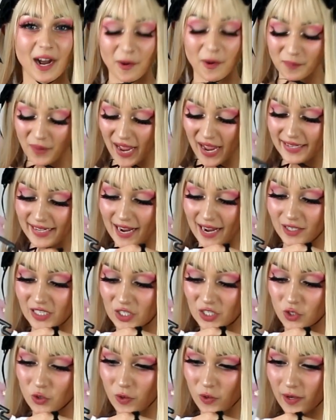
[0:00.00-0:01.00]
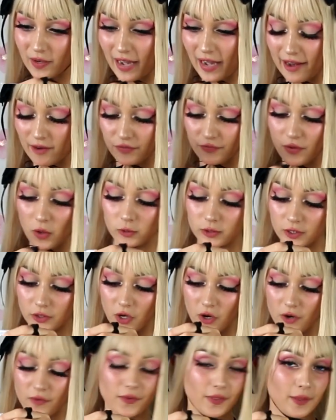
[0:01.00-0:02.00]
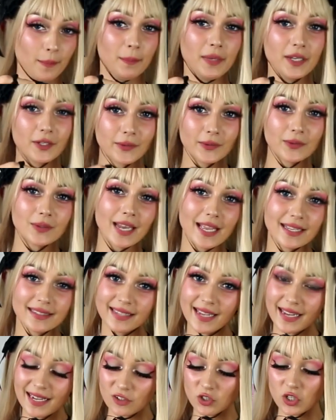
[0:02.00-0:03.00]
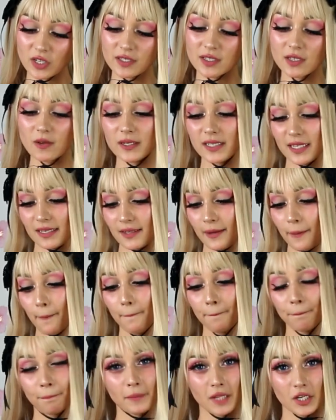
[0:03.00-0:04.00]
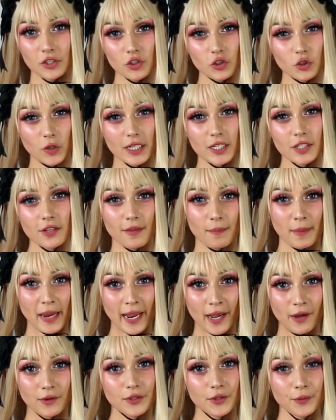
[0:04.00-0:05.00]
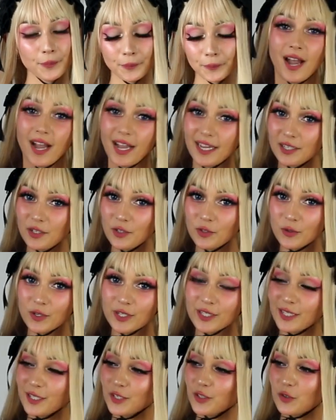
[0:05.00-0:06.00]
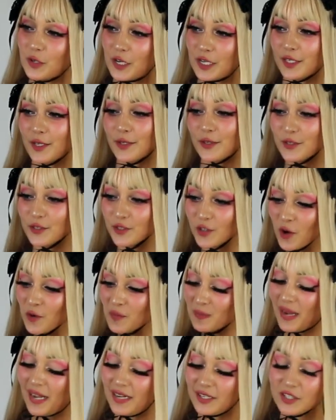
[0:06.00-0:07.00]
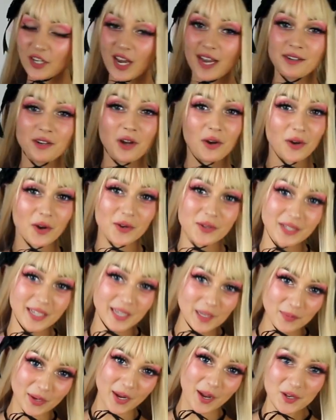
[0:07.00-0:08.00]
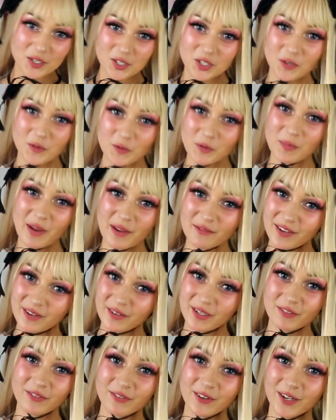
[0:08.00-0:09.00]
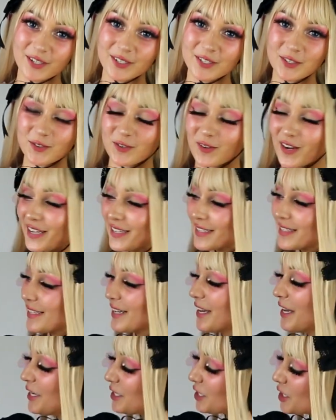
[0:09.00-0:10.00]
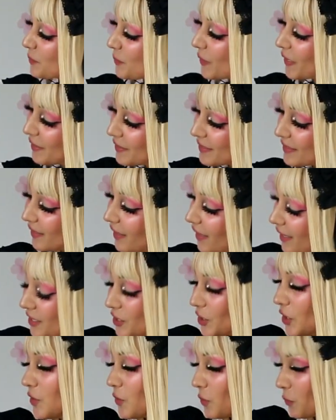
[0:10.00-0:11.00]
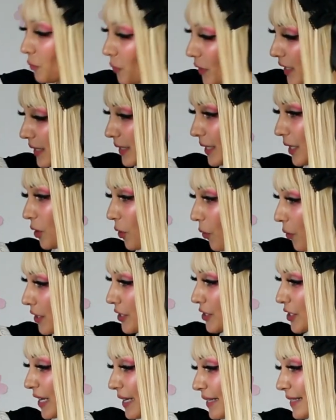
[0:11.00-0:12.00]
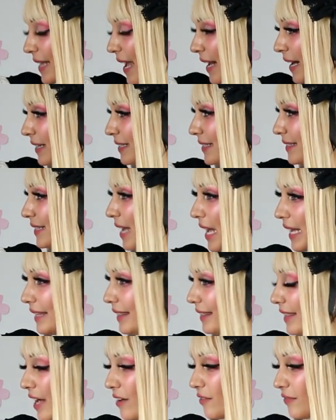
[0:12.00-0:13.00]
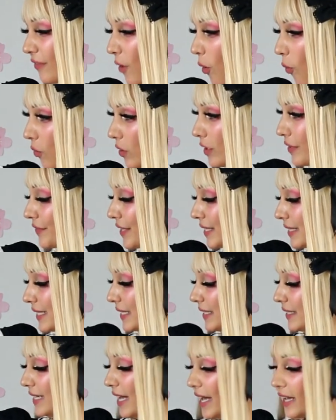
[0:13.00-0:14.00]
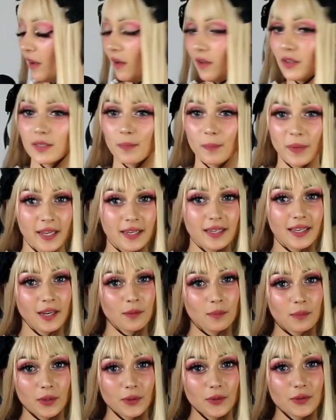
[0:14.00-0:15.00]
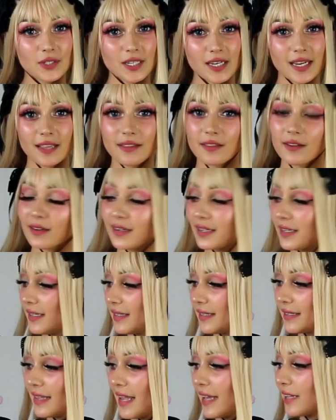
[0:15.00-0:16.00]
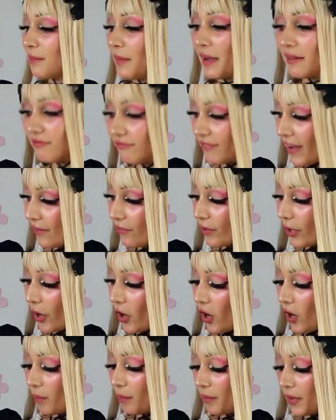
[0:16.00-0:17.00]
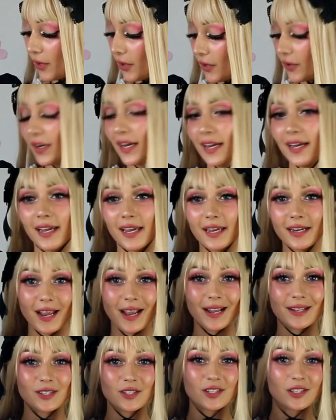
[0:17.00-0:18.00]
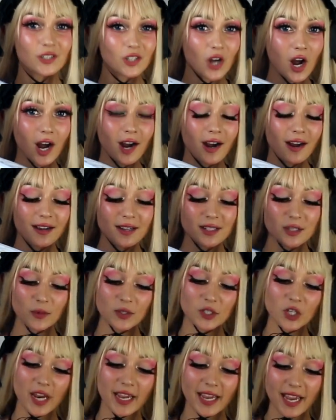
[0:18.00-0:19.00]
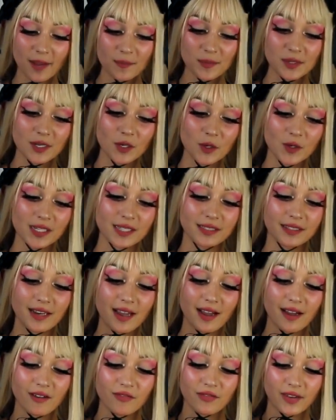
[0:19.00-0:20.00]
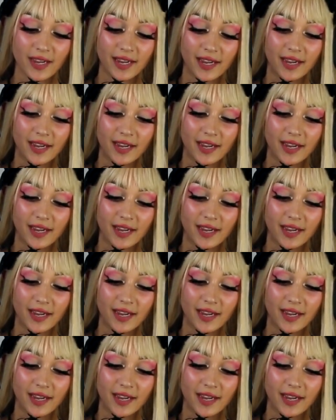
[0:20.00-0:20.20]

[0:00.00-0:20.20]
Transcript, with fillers: um, I now store like folded over the middle like that just so it doesn't stretch them out I adore this dress so much and not only because she was my very first dress, just because she's really gorgeous and I just, I love all of the details. Pink and blue together is like my favorite combo. It has stars, which I absolutely love.